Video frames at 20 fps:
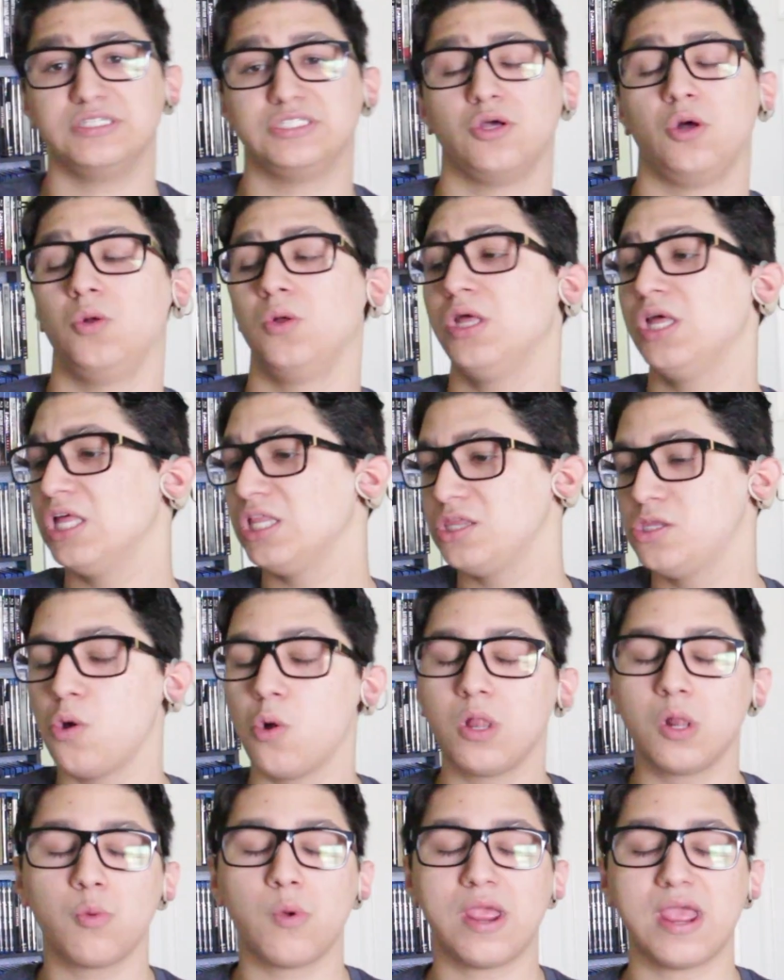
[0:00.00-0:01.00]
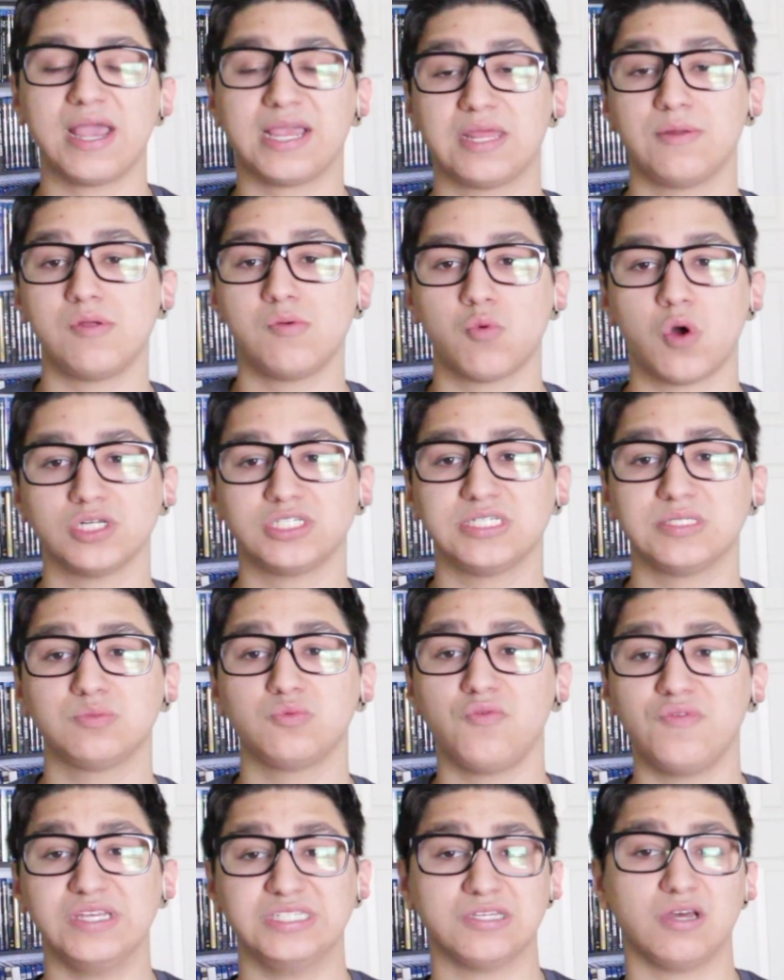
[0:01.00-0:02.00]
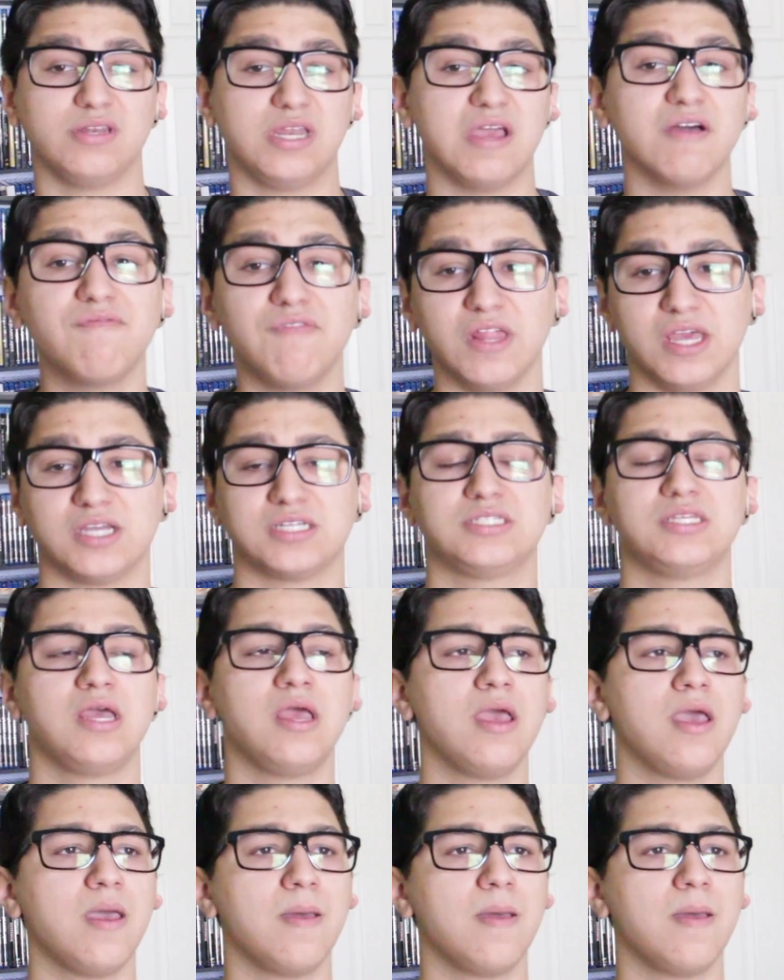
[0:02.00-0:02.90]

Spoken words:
So the only way I can rewatch this movie is on Netflix.